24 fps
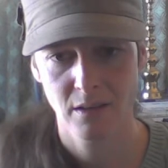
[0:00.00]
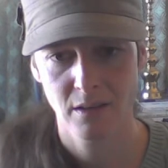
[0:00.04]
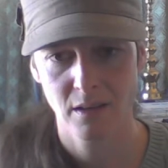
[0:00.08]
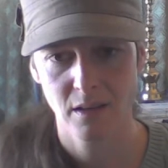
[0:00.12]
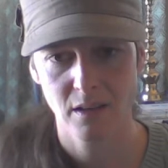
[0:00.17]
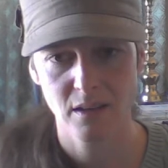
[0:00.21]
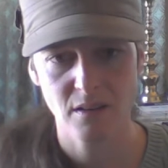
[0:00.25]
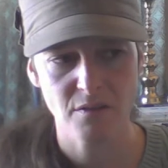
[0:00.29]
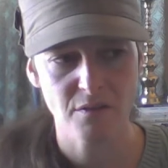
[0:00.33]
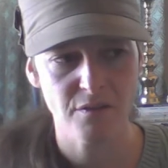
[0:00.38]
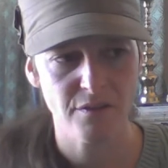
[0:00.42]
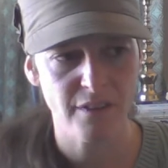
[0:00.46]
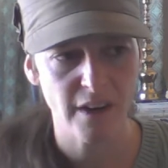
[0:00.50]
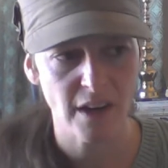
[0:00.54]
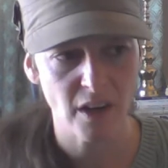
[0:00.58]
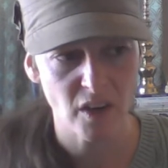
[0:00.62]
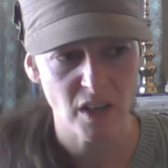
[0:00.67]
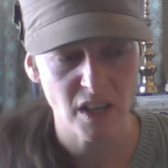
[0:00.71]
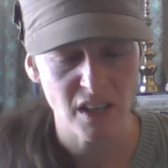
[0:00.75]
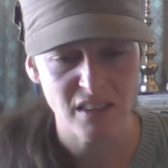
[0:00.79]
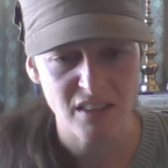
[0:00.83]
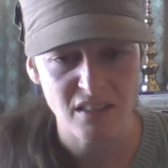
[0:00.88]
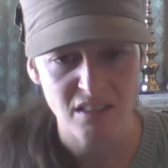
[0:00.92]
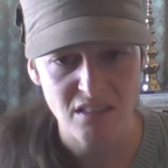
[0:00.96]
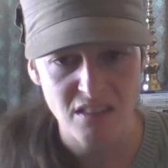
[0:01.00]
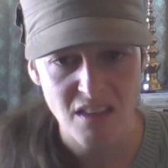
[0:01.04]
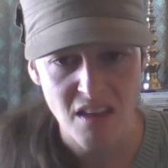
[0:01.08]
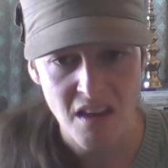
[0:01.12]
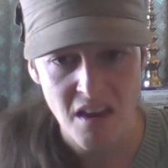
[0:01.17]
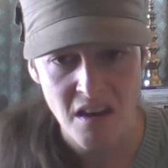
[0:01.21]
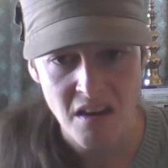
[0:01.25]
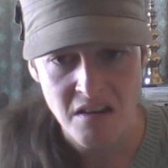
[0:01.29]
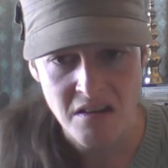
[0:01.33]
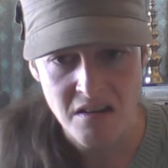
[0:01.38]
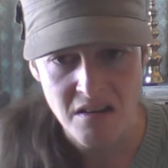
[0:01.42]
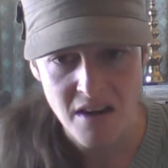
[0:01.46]
a very
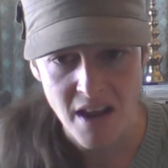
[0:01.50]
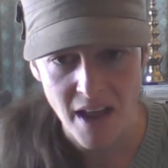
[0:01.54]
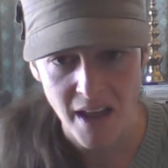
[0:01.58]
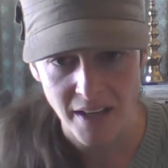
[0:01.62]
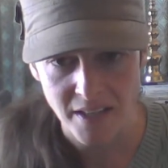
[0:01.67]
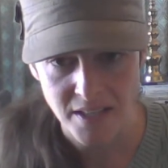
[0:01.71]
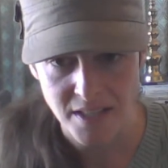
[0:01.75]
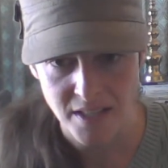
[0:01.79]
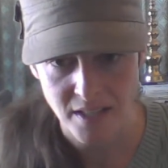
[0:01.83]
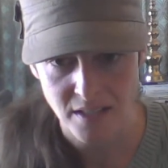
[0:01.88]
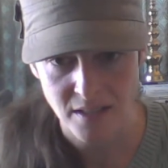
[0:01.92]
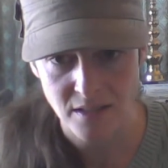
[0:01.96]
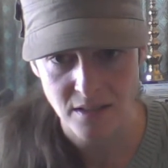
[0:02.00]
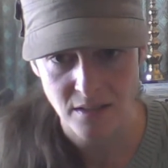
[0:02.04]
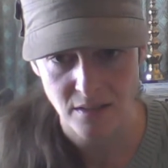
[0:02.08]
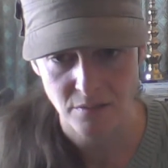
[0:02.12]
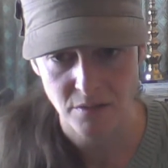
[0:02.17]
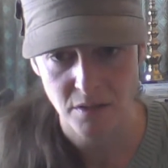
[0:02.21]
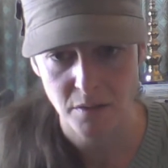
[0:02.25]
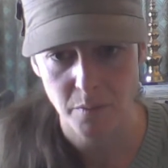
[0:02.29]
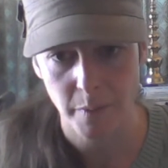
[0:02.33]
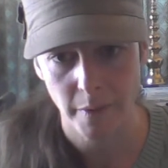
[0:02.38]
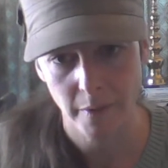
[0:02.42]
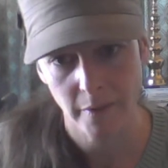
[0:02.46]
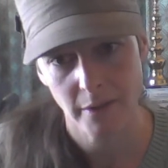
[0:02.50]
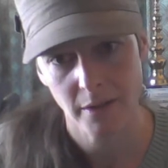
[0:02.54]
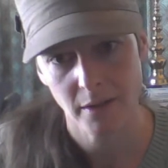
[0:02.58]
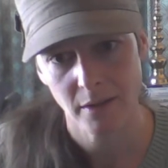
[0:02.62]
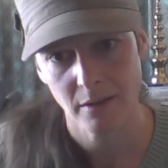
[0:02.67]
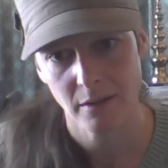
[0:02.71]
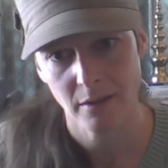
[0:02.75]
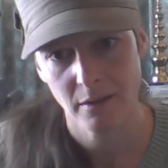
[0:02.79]
thin essence of spirit.